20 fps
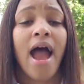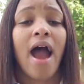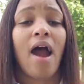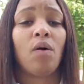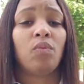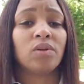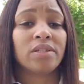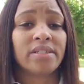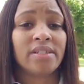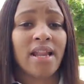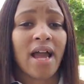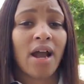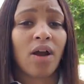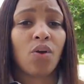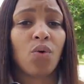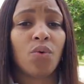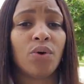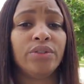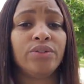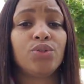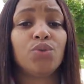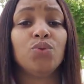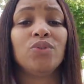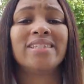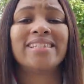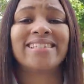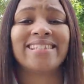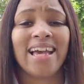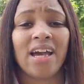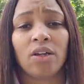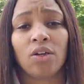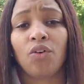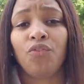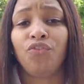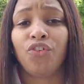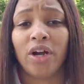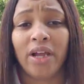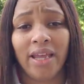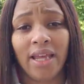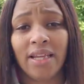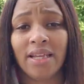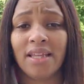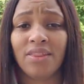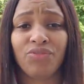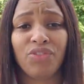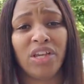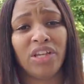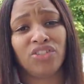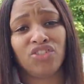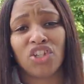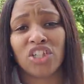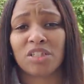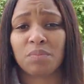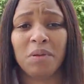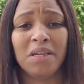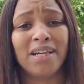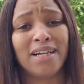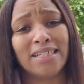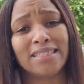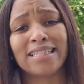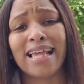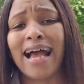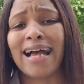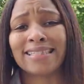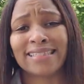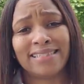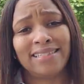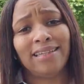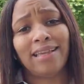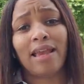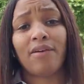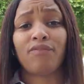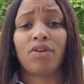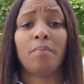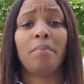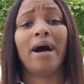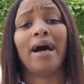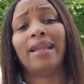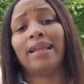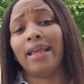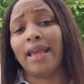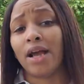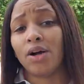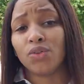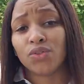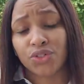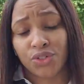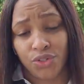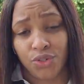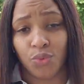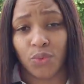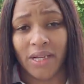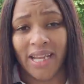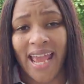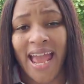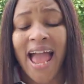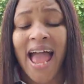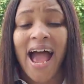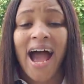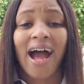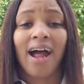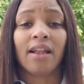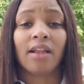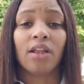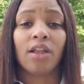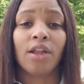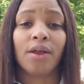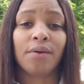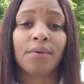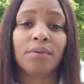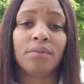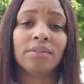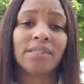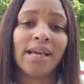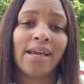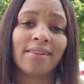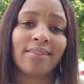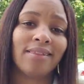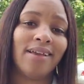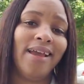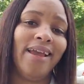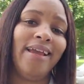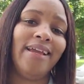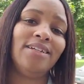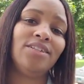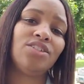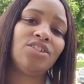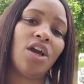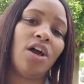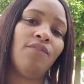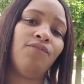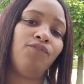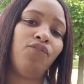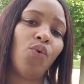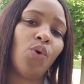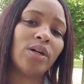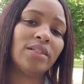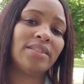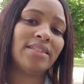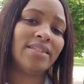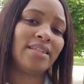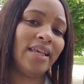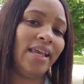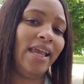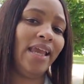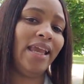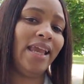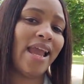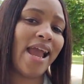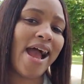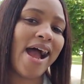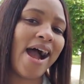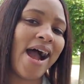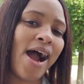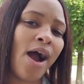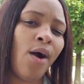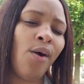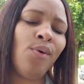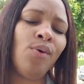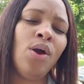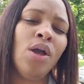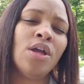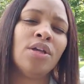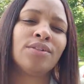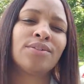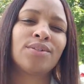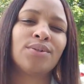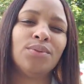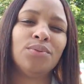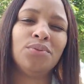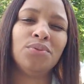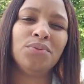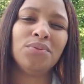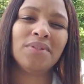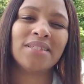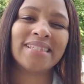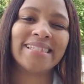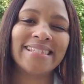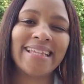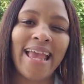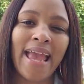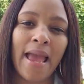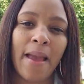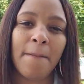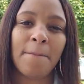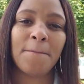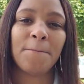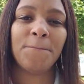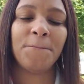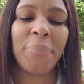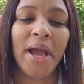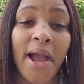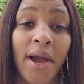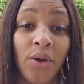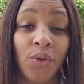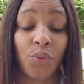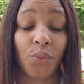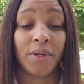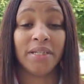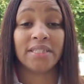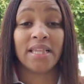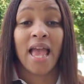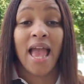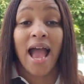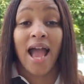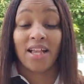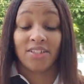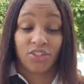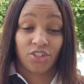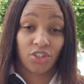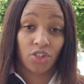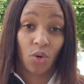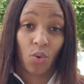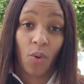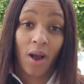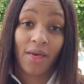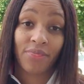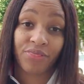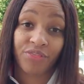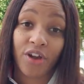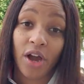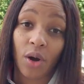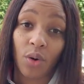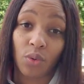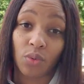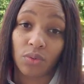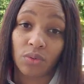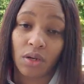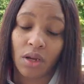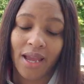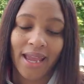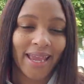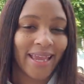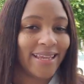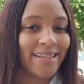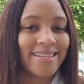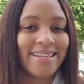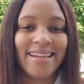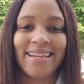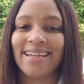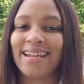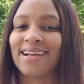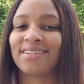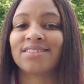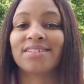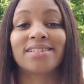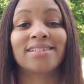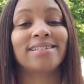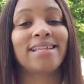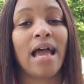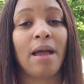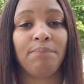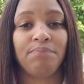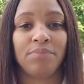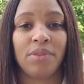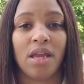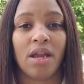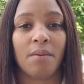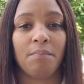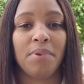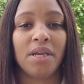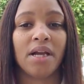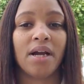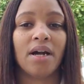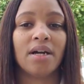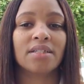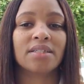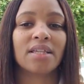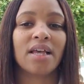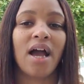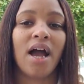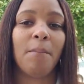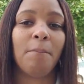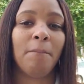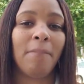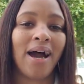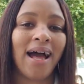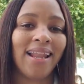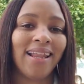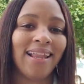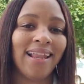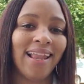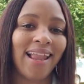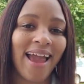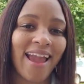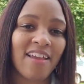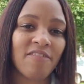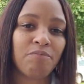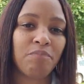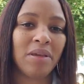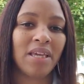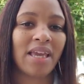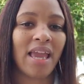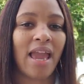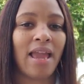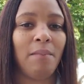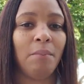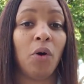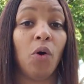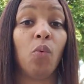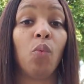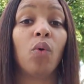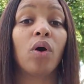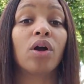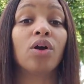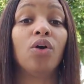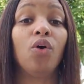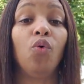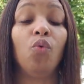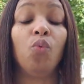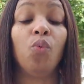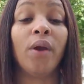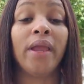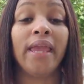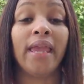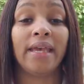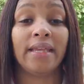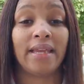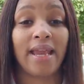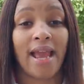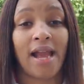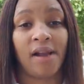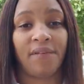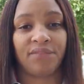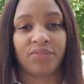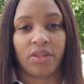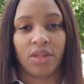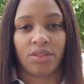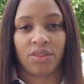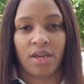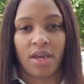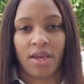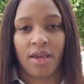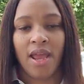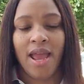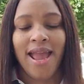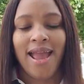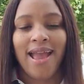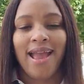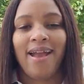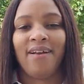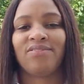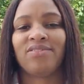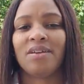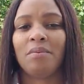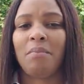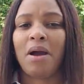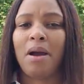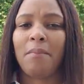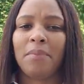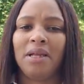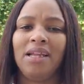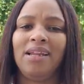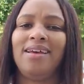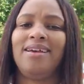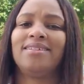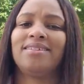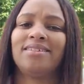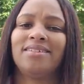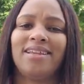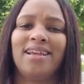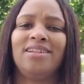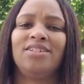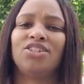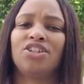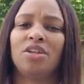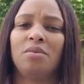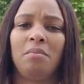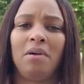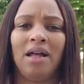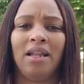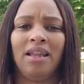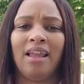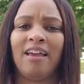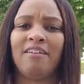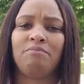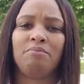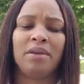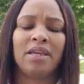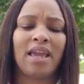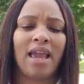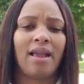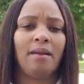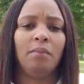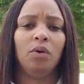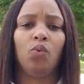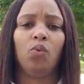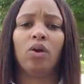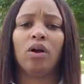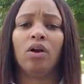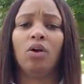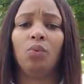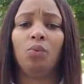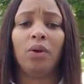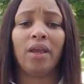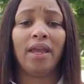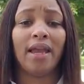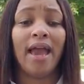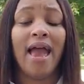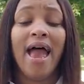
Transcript: I was not going to settle for anything just because I see everybody else doing it. I learned at the age of 14 how to set boundaries. So I thought. It did not stop there because my life became a whirlwind after that. After my molestation, my life became a whirlwind.